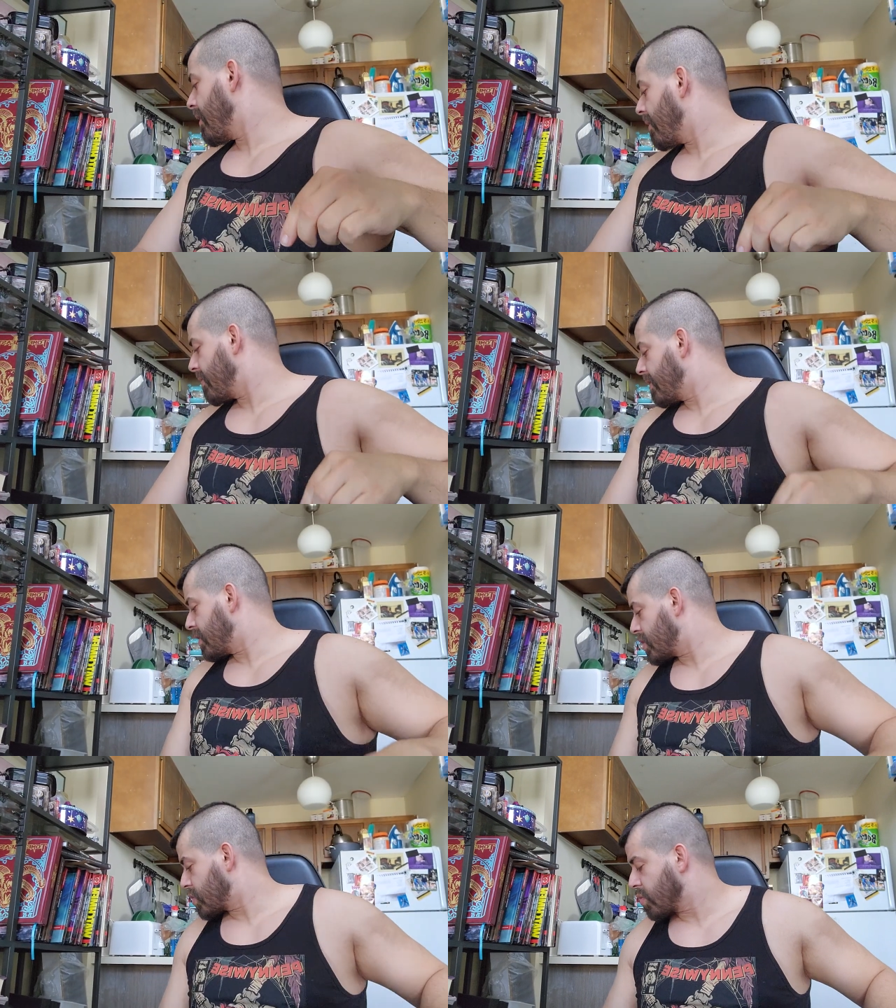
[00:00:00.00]
uh,
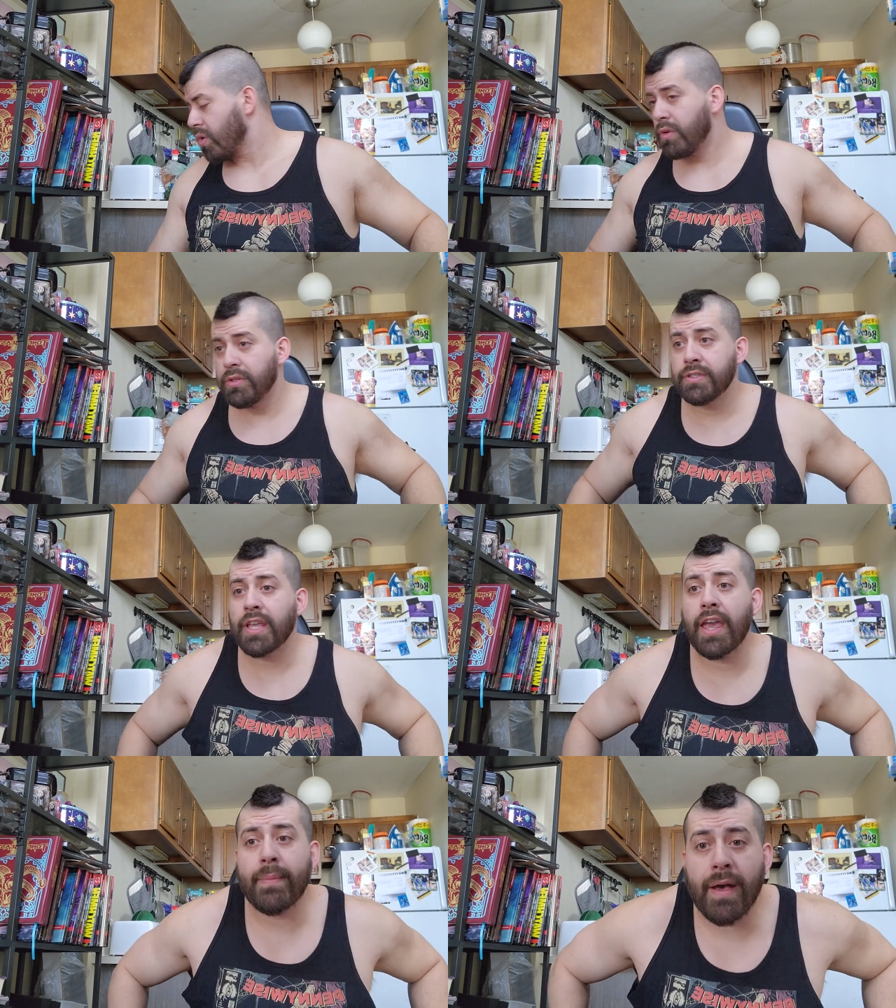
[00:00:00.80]
the trolls
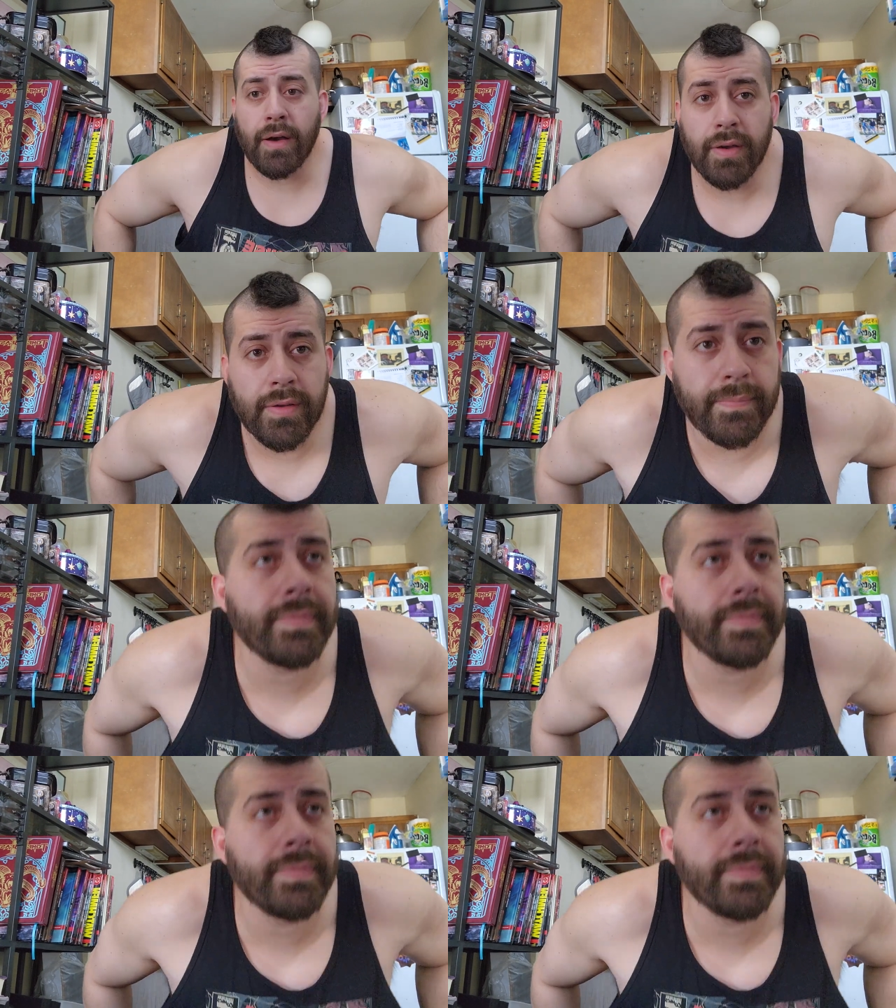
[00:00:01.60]
came out.